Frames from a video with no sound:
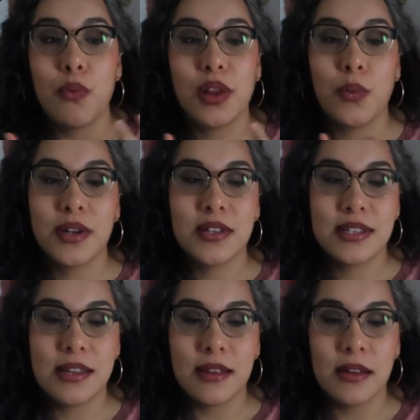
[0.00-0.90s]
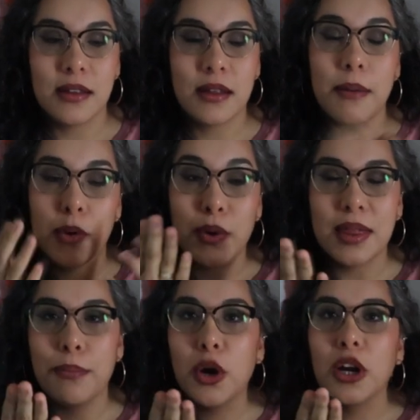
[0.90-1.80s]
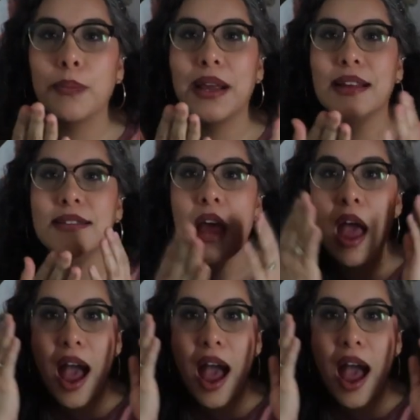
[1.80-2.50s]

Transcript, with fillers: I really wanted to see the I mean read the book because